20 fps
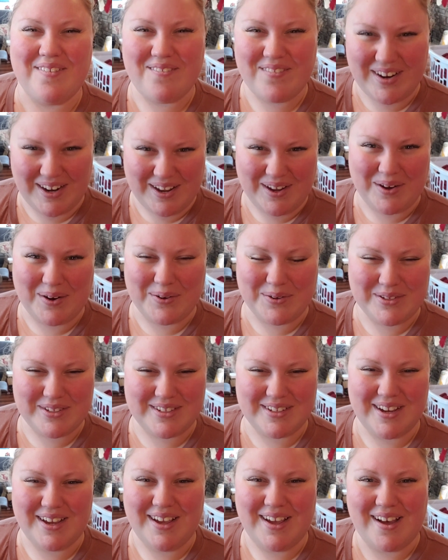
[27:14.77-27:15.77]

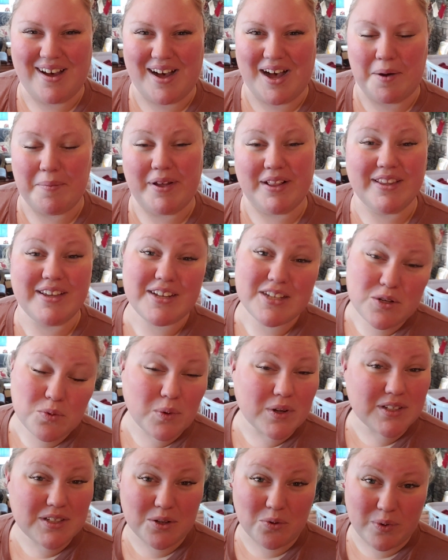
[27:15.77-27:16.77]
videos, at least
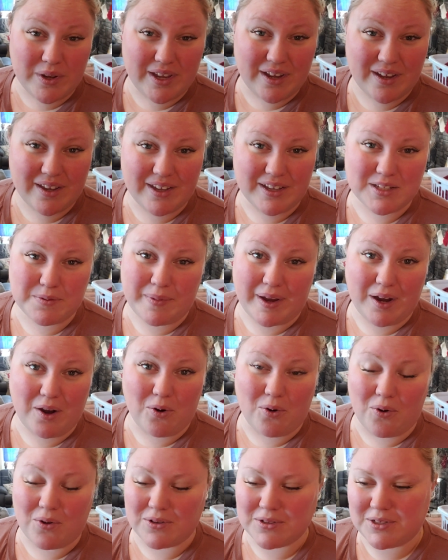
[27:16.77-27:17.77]
once a week is my
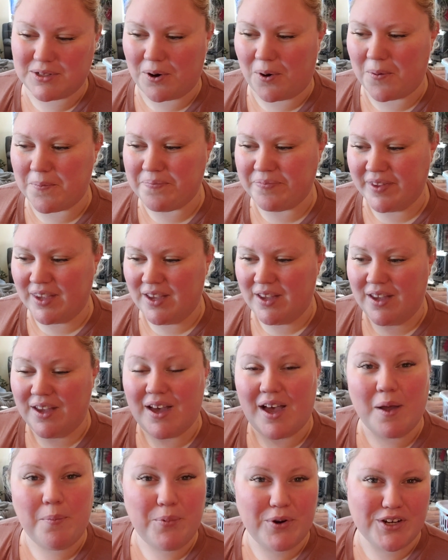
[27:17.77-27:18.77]
goal. So
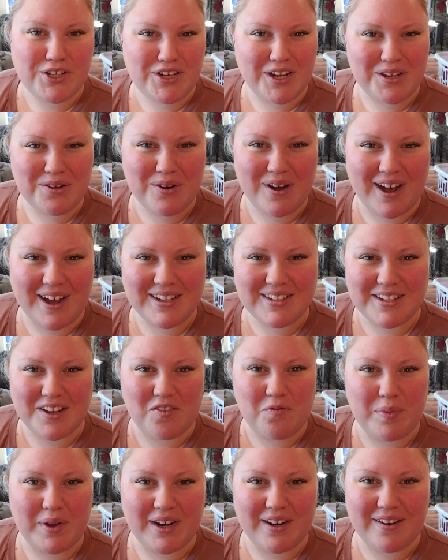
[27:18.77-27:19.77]
I appreciate you guys that
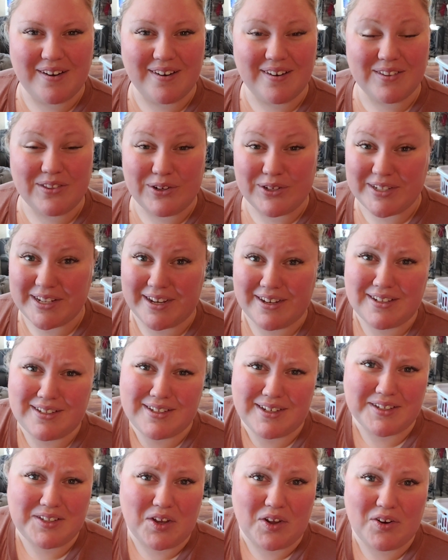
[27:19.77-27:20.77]
have been here. There's like
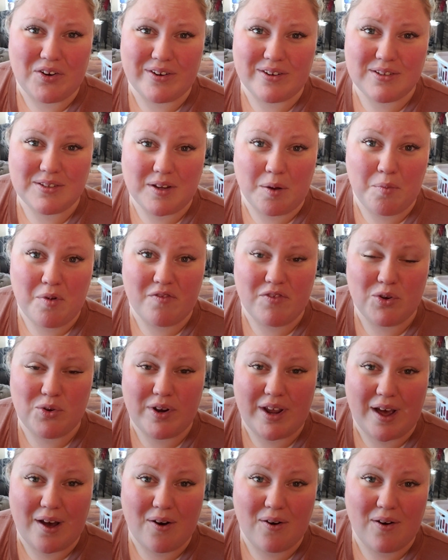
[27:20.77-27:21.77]
600 and some of you
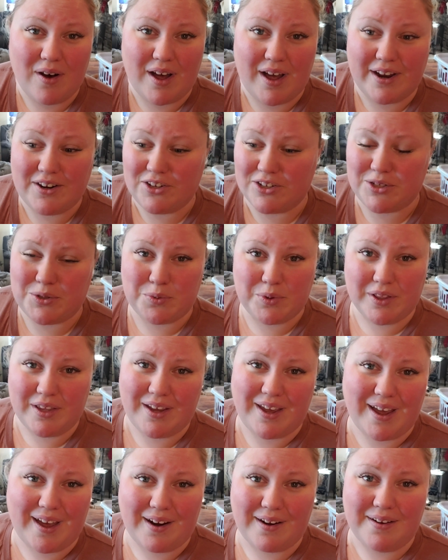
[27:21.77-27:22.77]
now. I just really
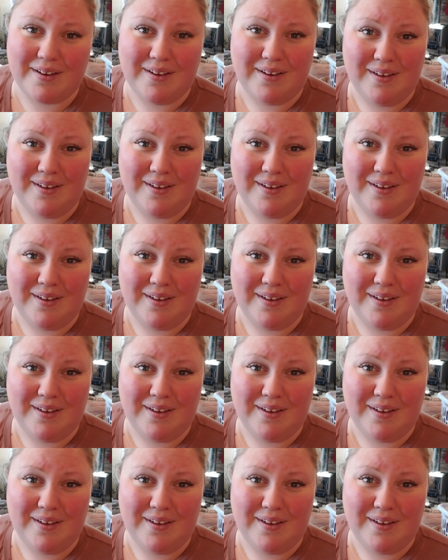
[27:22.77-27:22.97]
can't